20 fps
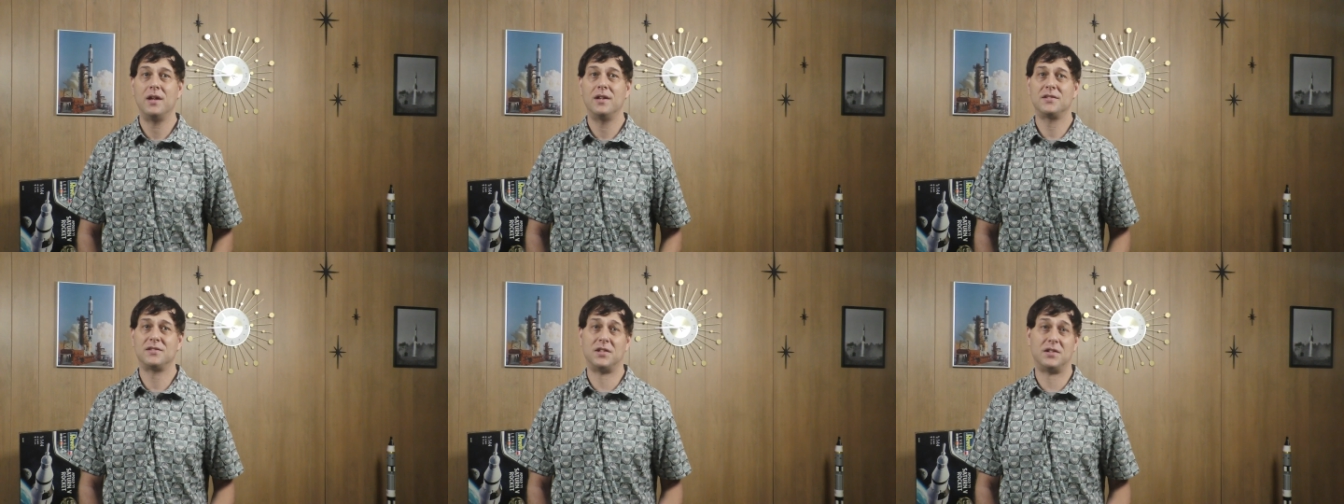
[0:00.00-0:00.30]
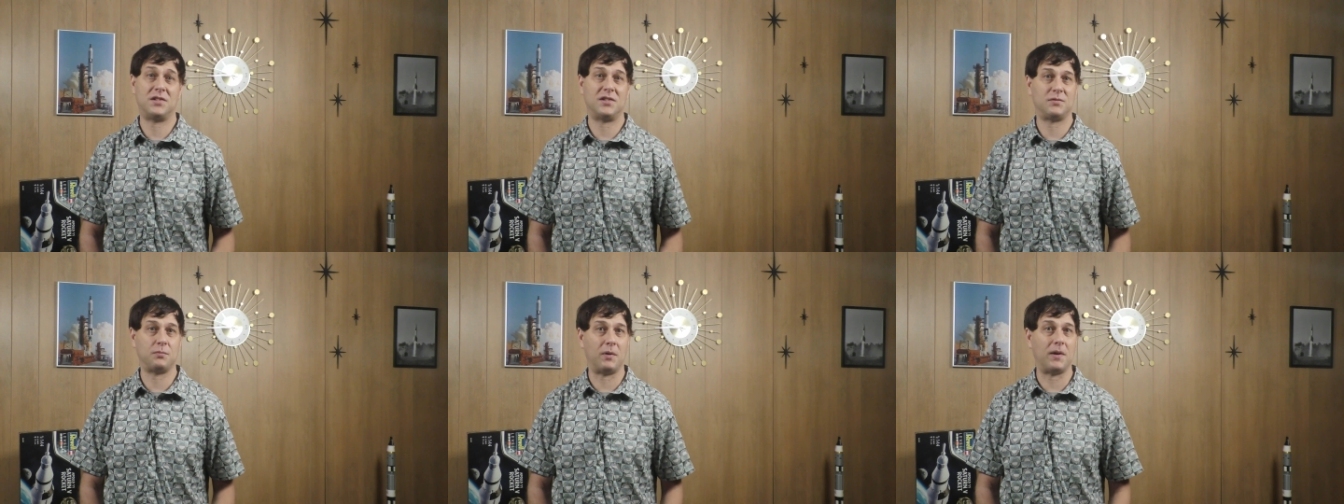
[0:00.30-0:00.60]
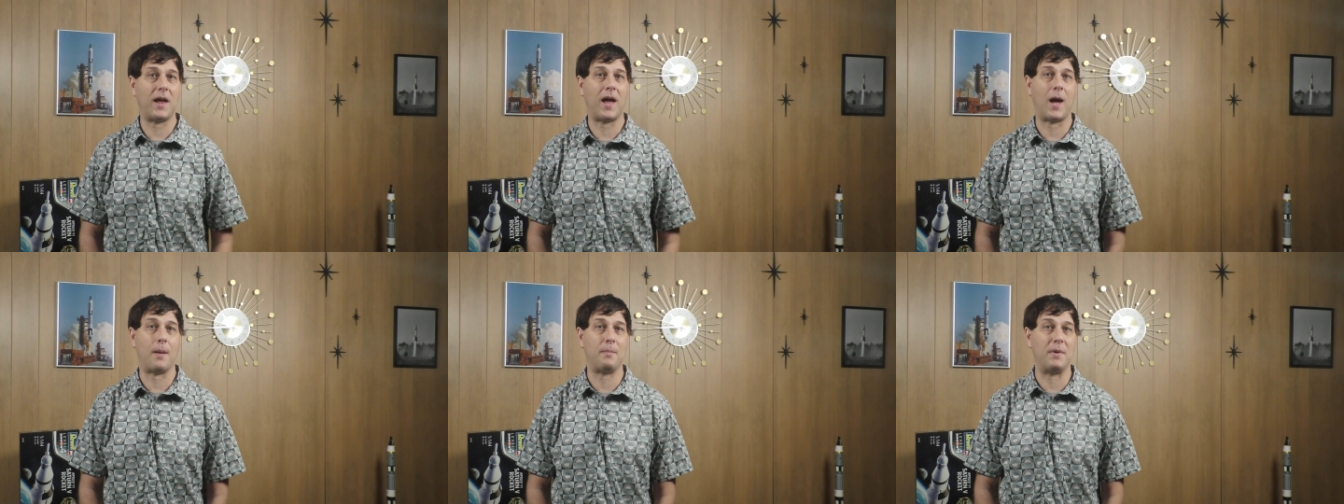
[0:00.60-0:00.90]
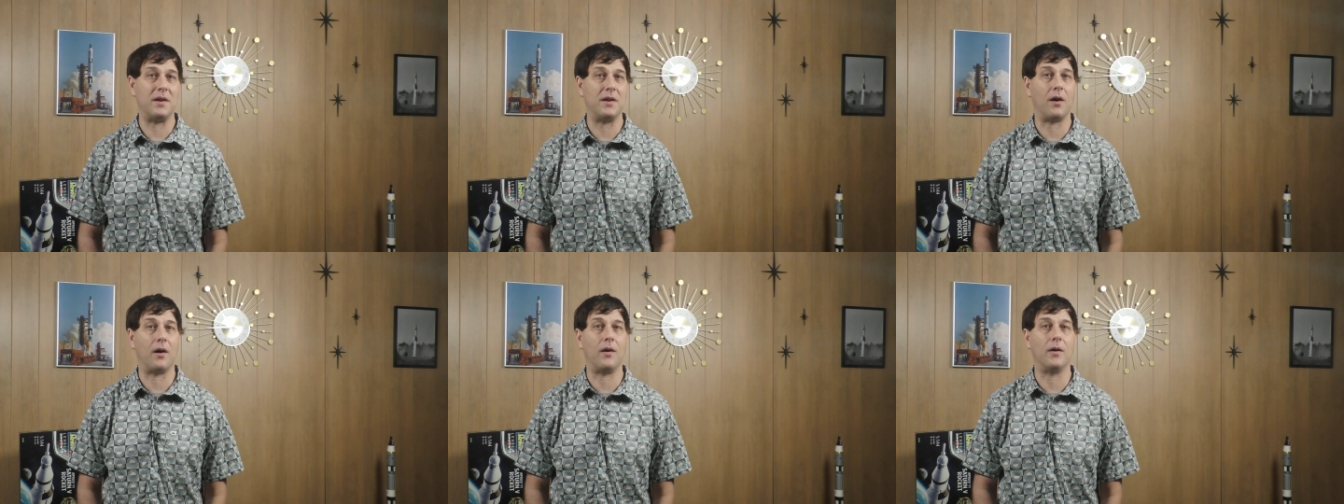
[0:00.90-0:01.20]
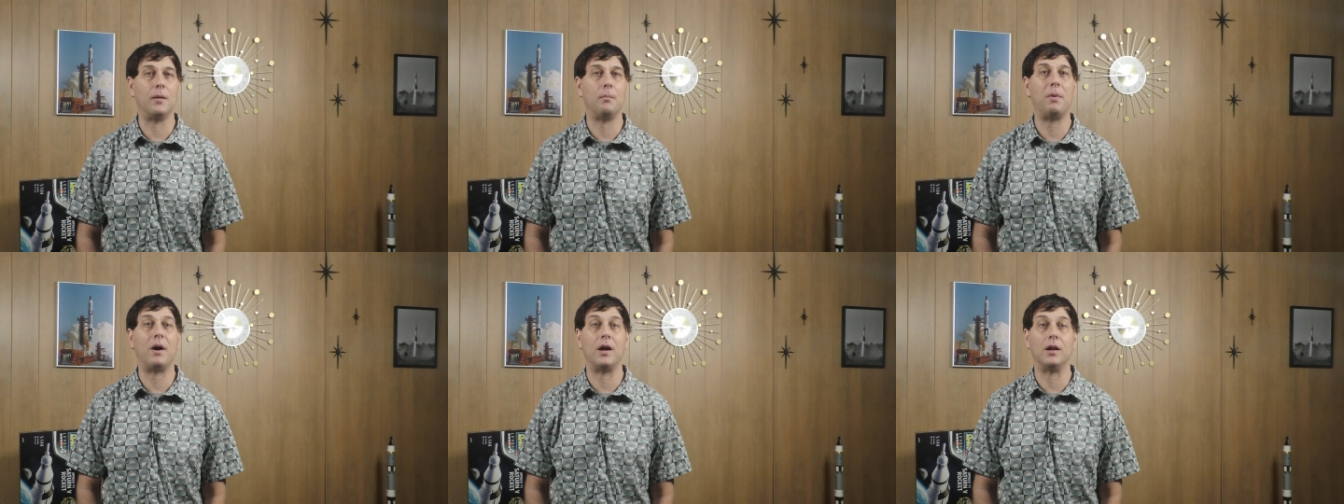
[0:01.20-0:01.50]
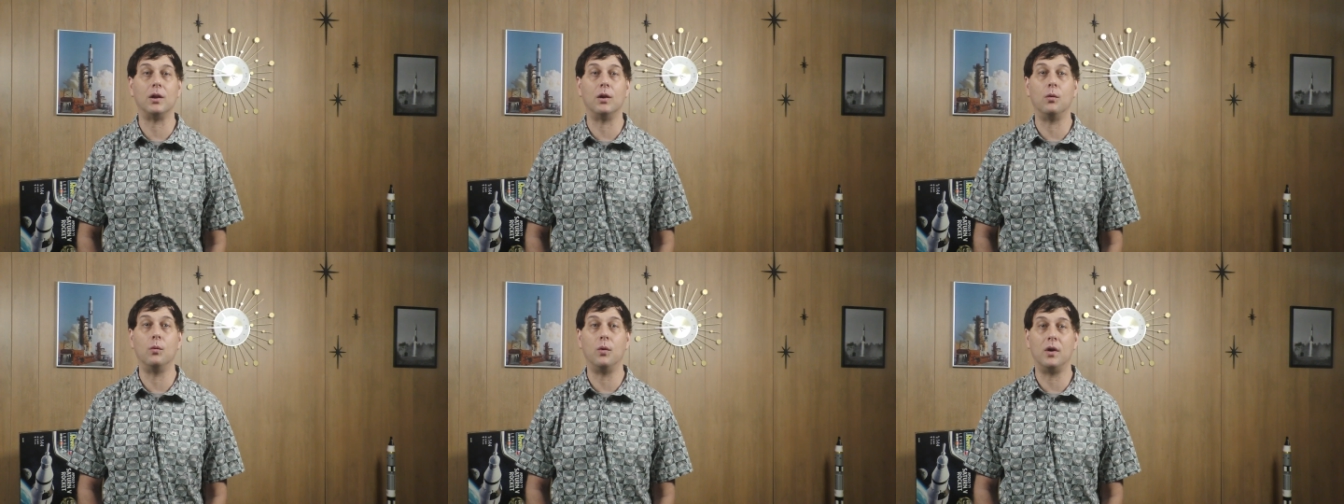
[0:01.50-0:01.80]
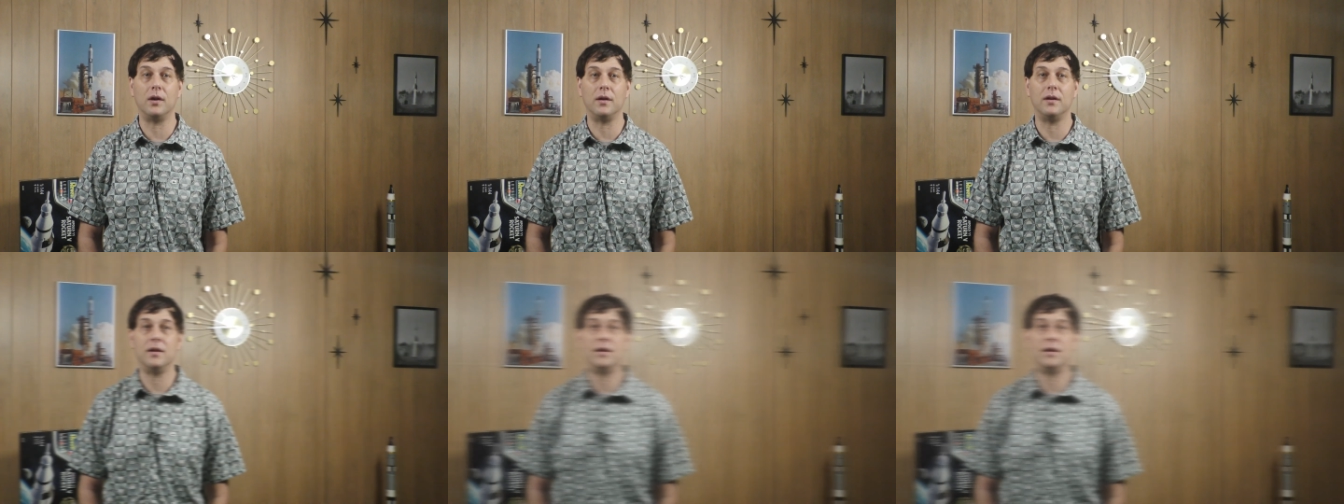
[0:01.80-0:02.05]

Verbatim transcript: such as what happened on Apollo 1.